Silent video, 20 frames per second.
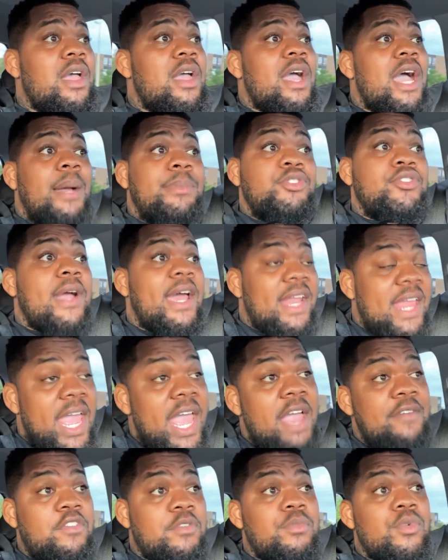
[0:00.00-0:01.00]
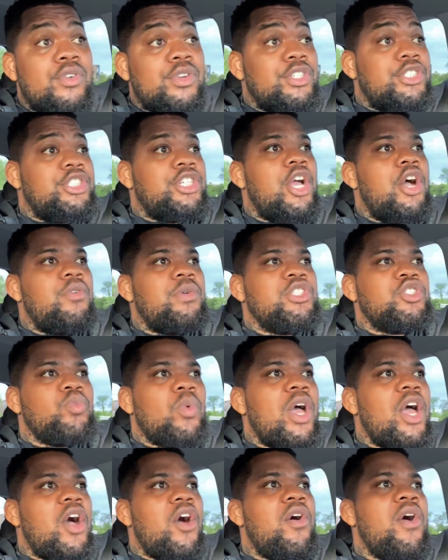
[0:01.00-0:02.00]
I'm trying to have him on the show as
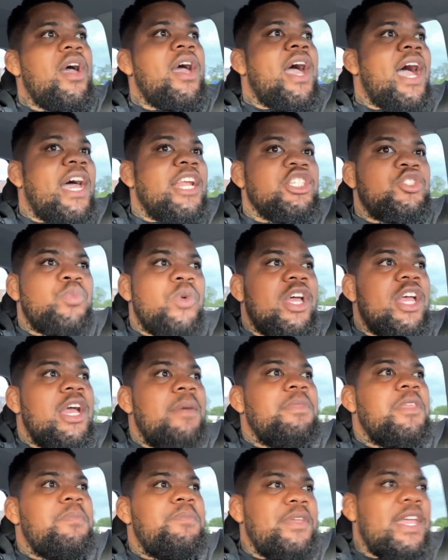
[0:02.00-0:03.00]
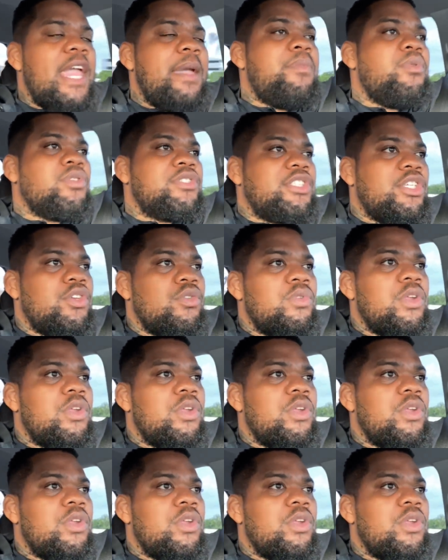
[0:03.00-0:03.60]
well. I just want him to be able to, you